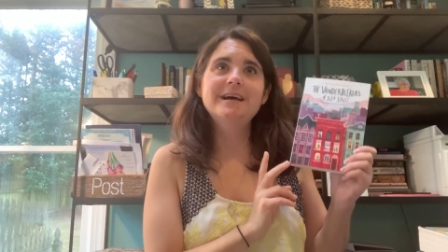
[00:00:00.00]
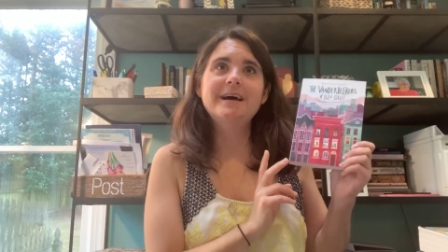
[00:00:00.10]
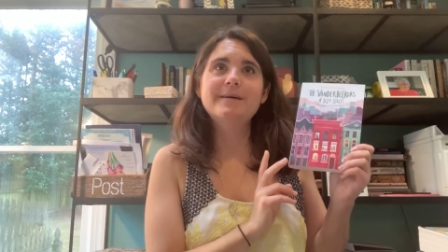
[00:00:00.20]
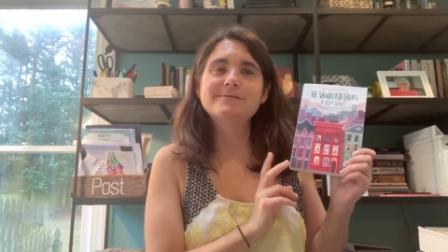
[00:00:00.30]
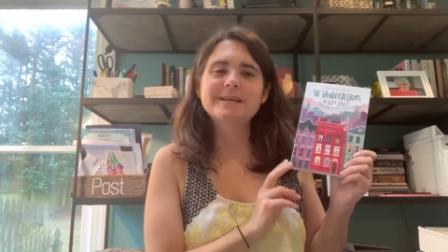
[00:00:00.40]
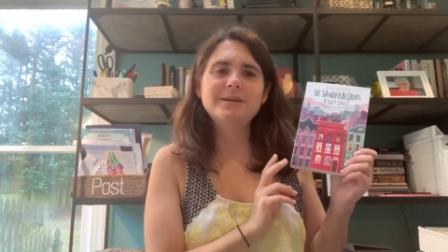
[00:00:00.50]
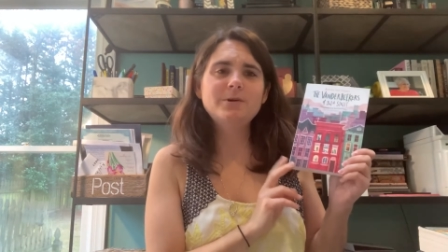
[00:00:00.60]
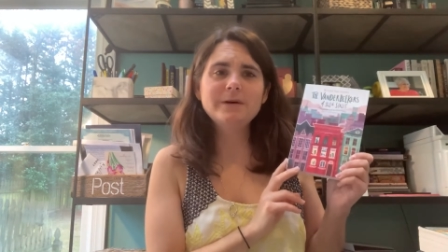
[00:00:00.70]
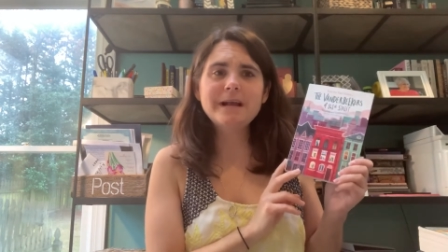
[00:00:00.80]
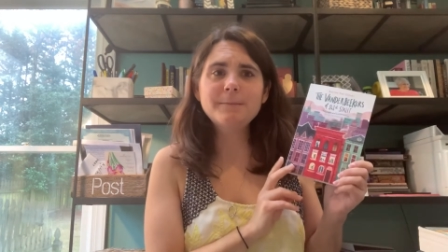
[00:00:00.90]
I was like, you know
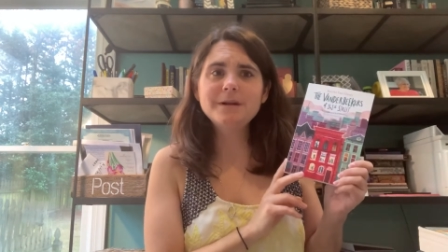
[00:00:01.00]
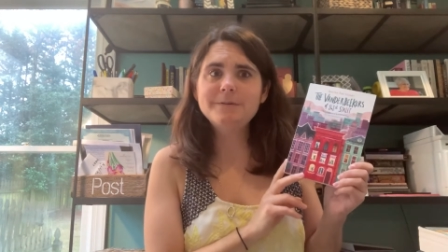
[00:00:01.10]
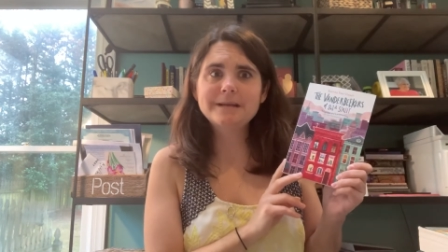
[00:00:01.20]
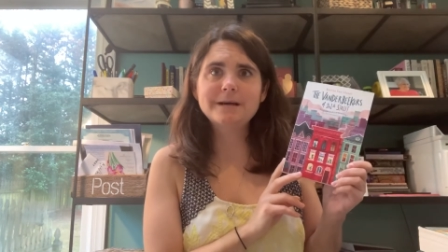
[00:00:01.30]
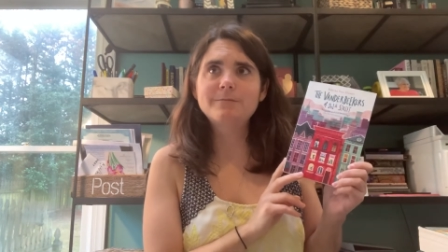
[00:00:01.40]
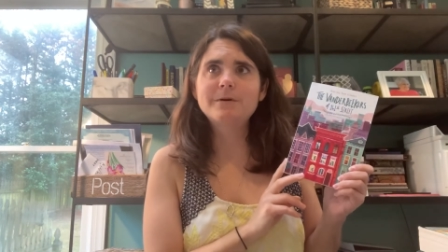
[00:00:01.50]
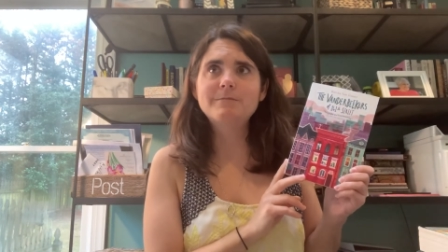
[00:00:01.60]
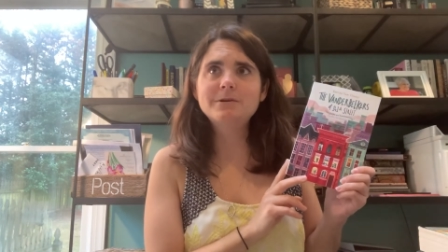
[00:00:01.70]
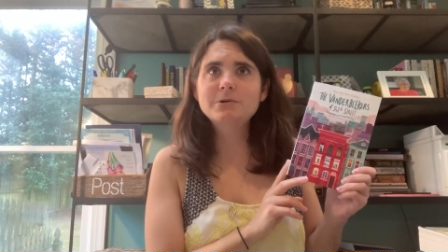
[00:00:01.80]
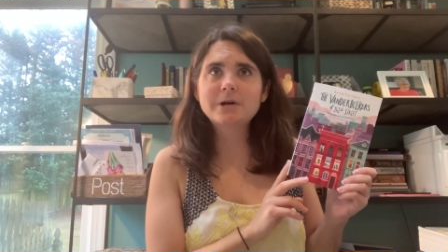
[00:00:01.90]
what? I'm going to pick up a
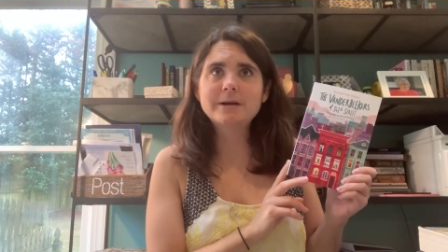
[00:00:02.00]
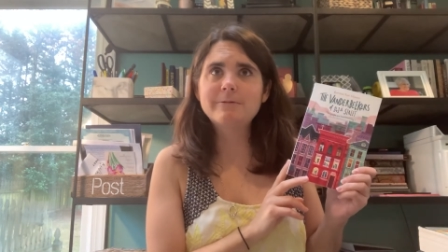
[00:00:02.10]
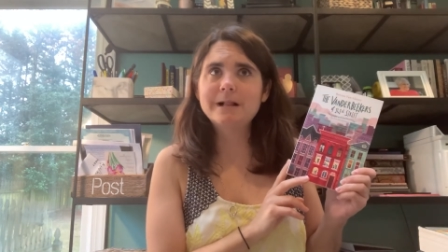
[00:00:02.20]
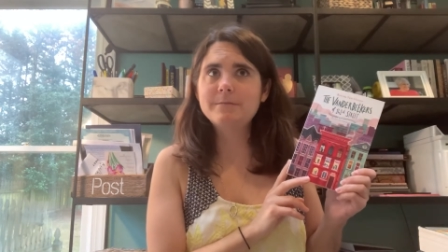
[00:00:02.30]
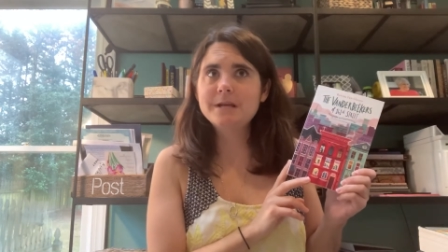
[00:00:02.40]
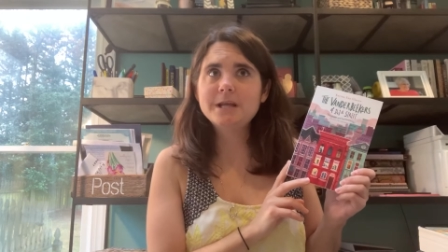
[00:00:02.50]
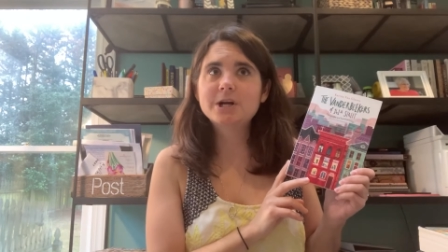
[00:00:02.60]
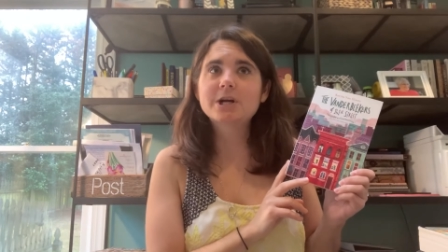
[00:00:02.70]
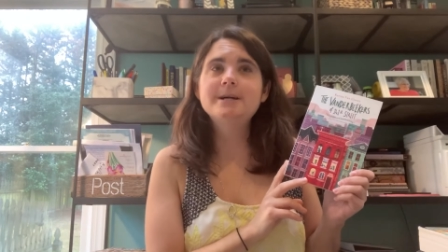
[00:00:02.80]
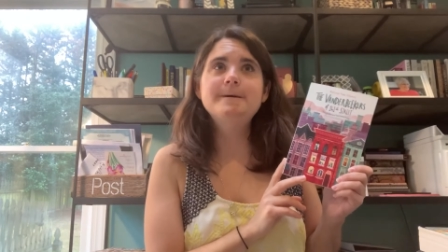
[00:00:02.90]
middle grade while I'm in
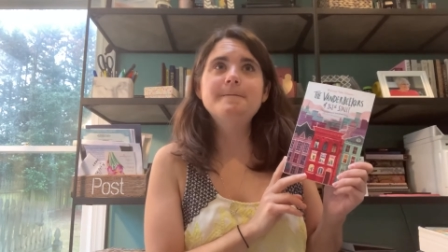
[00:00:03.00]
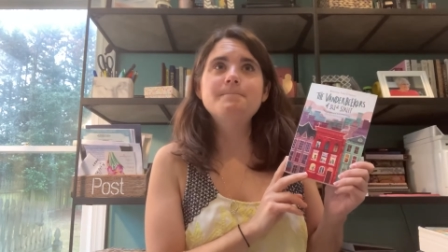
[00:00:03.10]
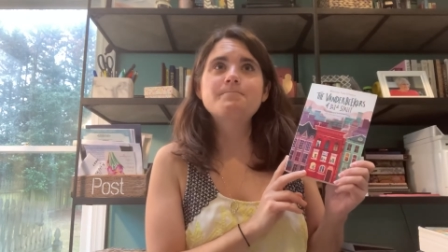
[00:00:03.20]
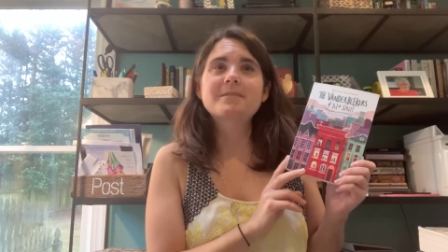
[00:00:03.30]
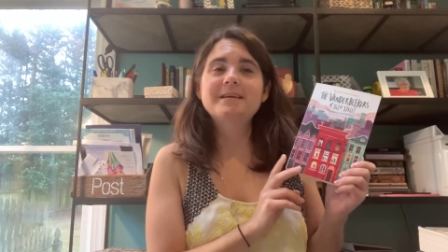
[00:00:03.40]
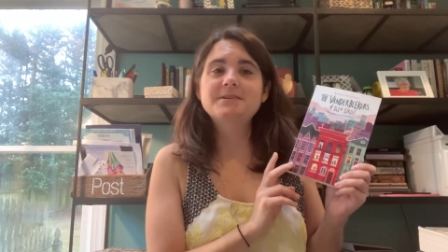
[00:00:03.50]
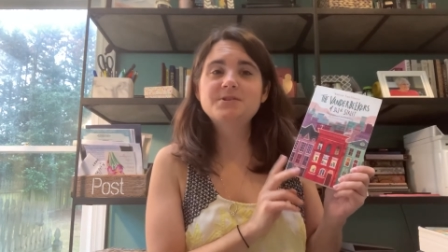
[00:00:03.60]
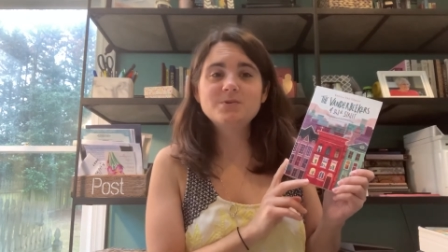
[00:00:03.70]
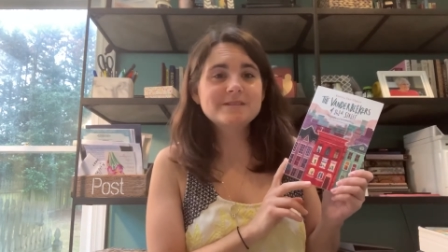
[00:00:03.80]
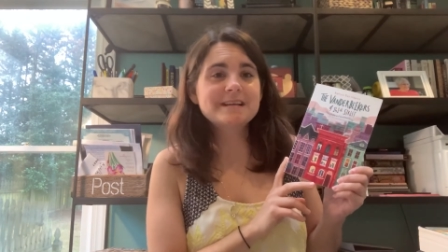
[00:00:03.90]
here and as
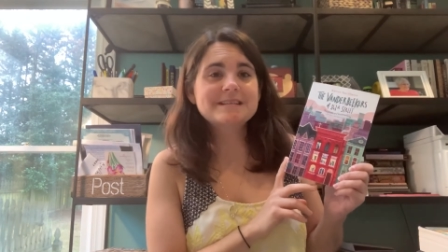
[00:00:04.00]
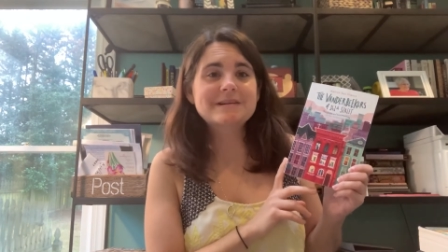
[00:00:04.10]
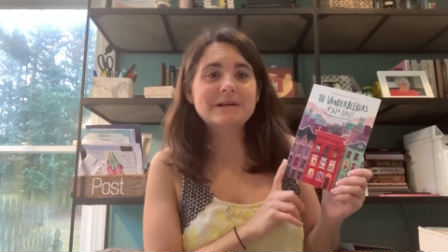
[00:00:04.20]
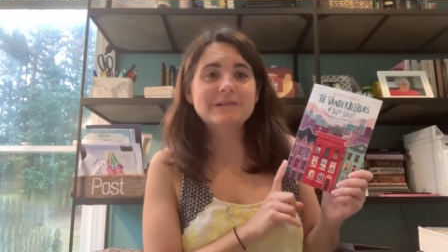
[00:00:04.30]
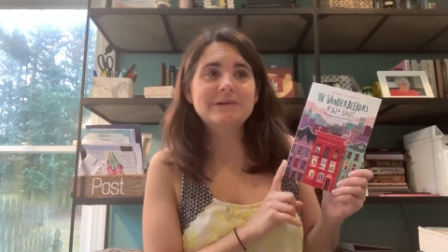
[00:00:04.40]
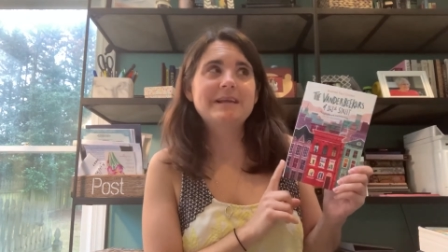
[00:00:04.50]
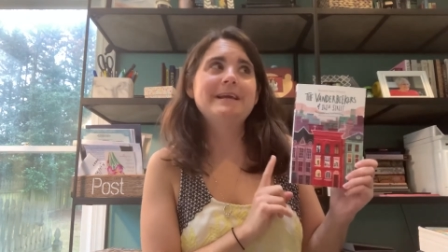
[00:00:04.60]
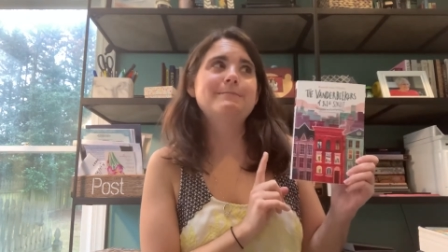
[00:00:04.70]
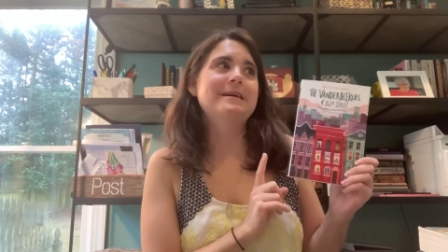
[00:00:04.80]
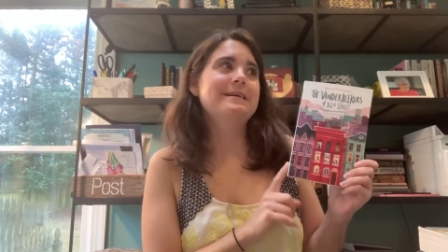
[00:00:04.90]
soon as I started
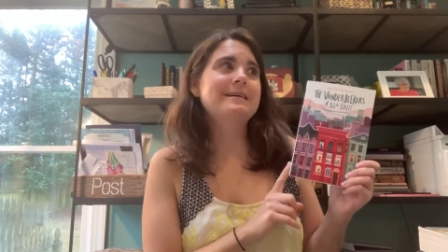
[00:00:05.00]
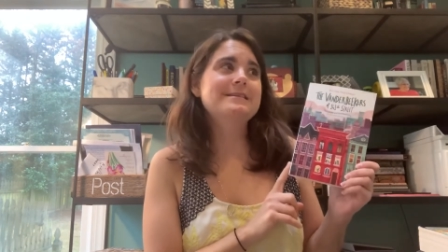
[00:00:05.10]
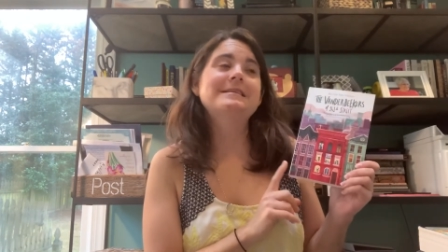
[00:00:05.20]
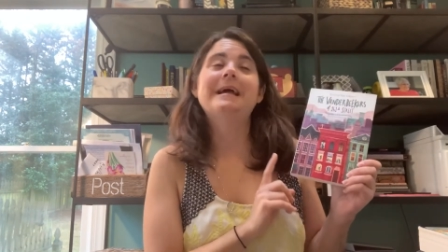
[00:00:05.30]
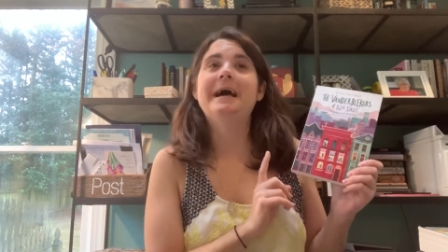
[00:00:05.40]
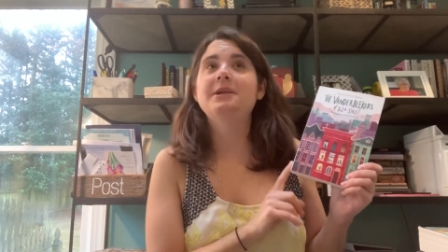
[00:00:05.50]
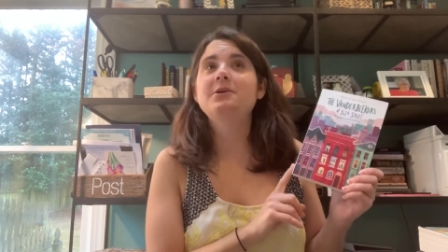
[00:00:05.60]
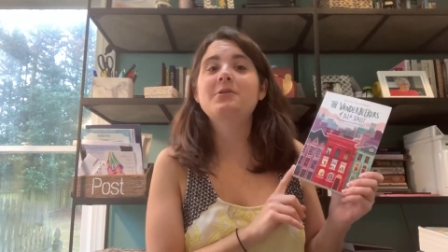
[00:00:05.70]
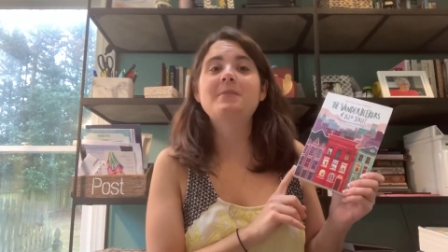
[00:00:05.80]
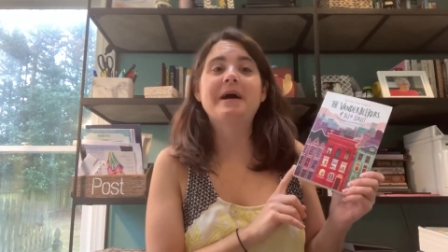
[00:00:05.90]
looking, my youngest had to go
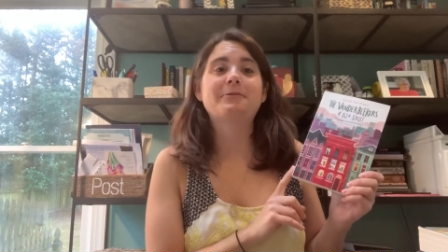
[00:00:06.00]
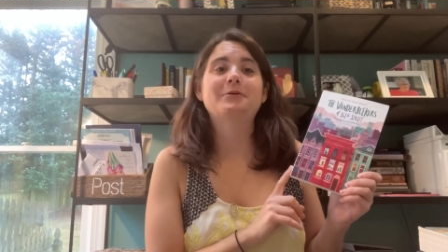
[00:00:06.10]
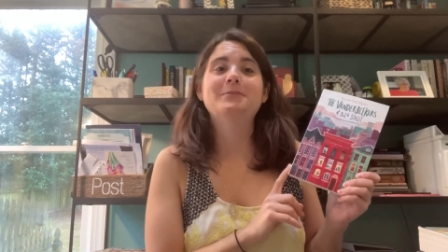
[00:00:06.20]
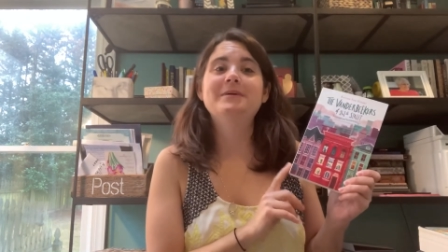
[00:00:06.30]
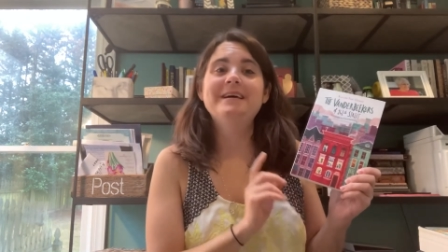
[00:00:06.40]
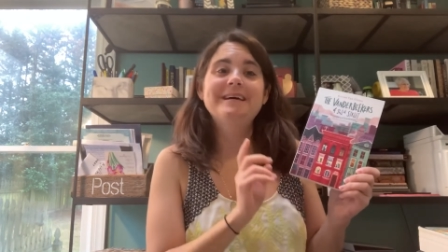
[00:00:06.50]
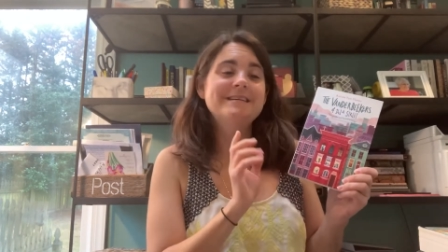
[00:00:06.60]
to the bathroom.